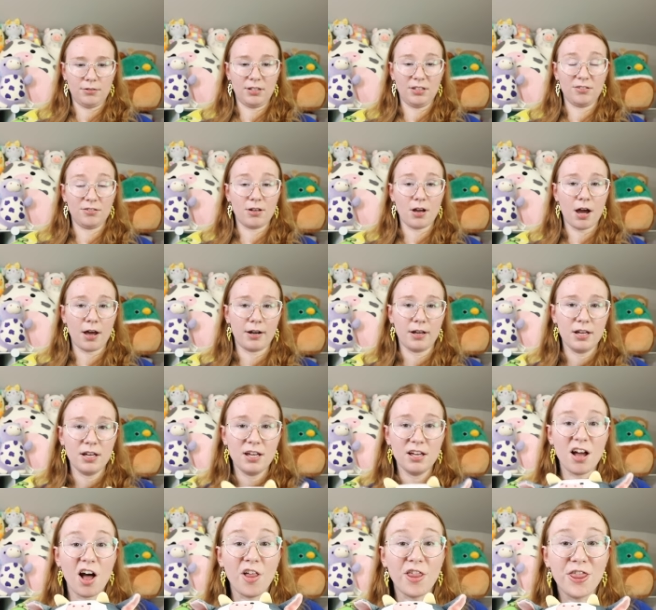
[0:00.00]
He's got
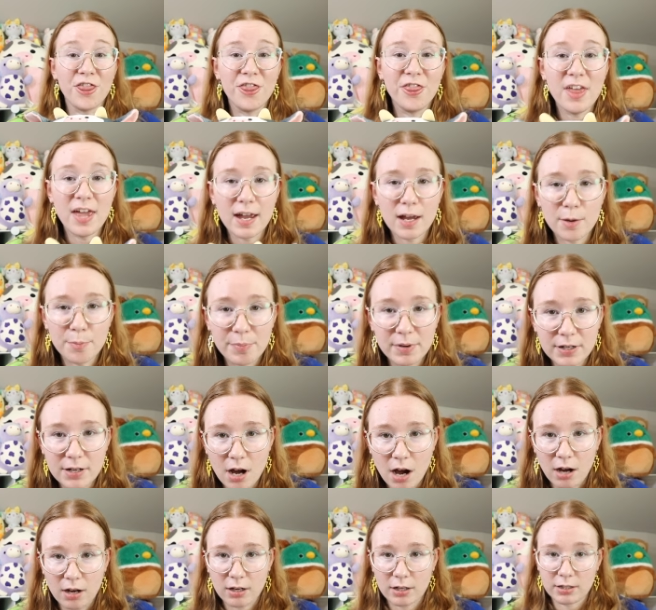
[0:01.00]
a thick
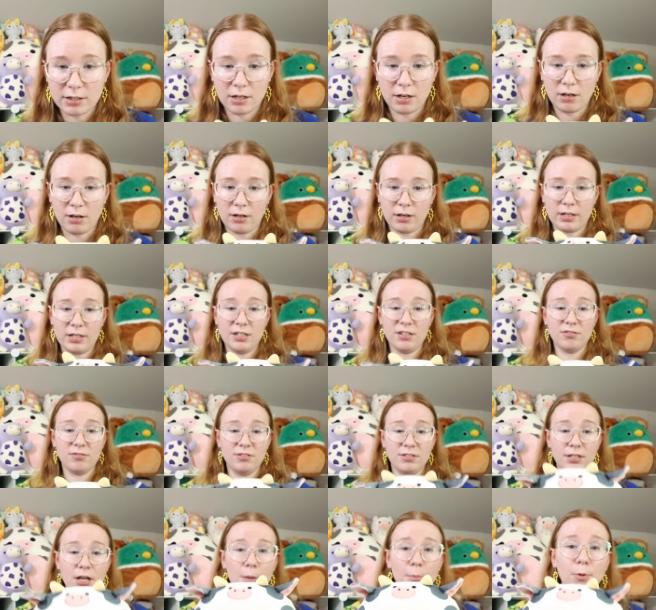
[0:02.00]
badonkadonk. He's
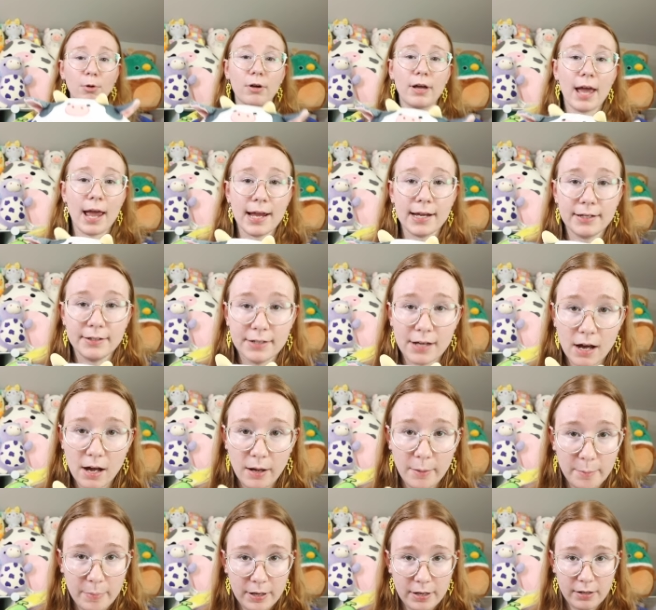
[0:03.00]
double caked
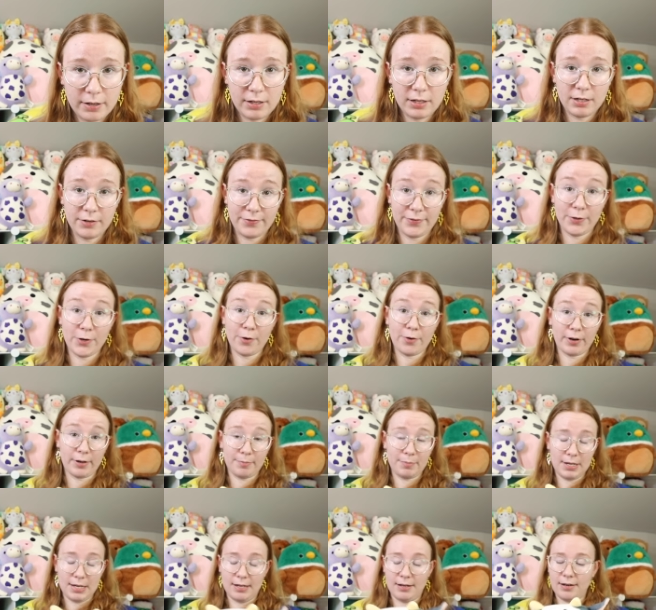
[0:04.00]
up, if you know what I
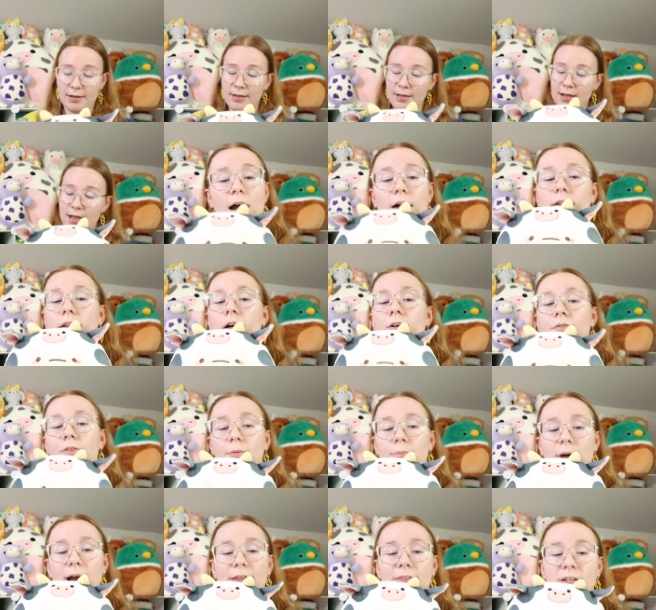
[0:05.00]
mean. I love
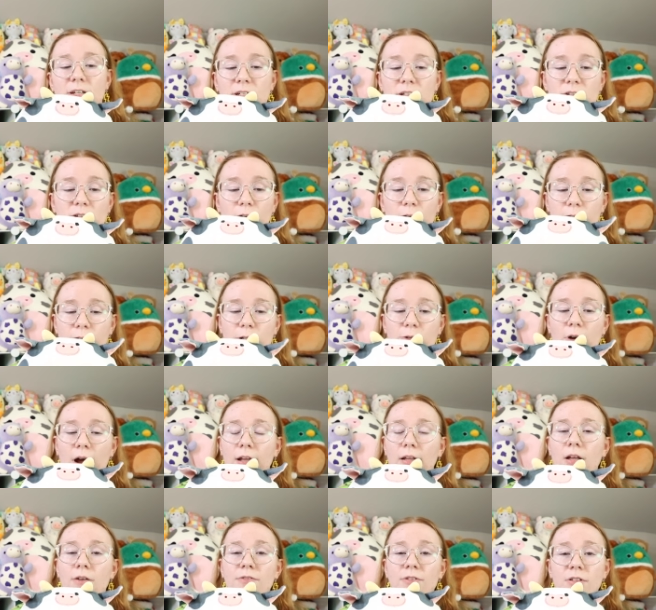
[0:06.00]
him. I think he's so cute. I
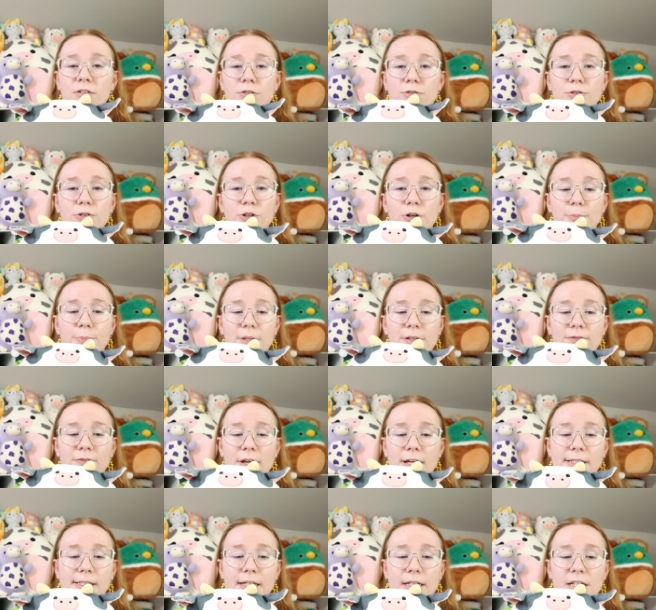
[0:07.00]
love his little derpy
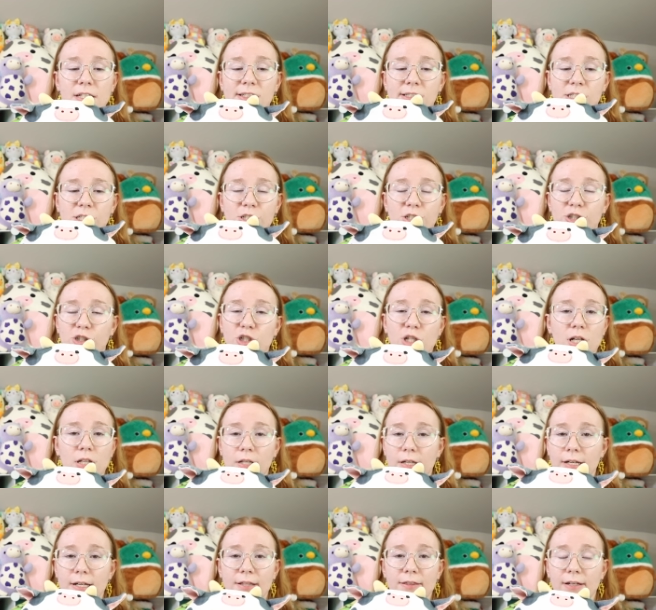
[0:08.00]
face. Like, he's just
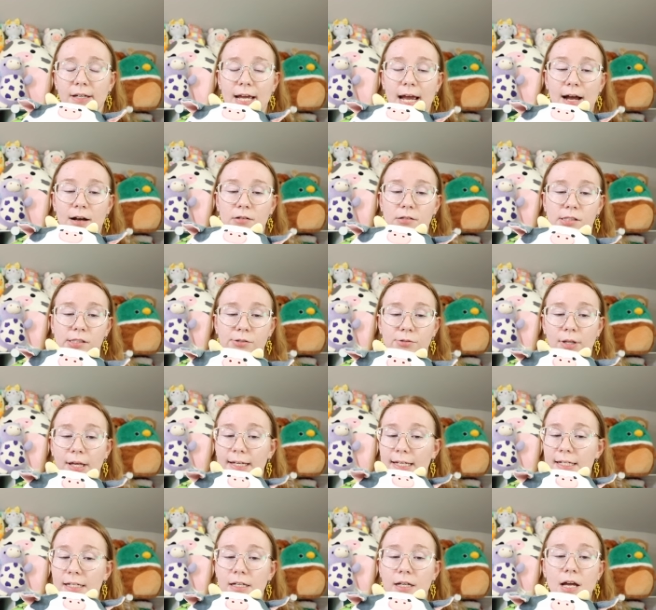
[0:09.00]
chilling in the cow suit.
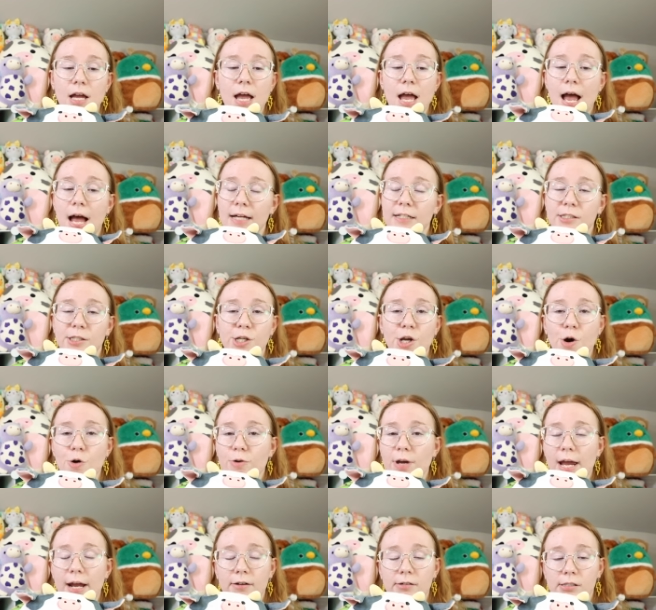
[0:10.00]
Like, he has no
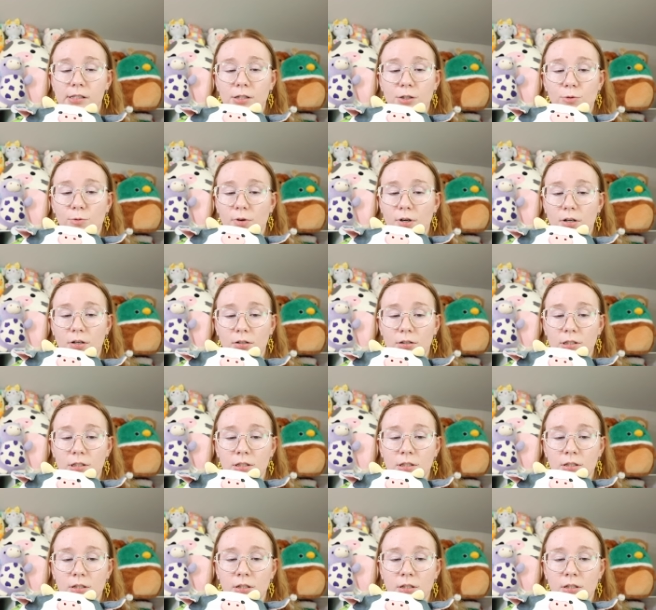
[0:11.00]
cares in the world.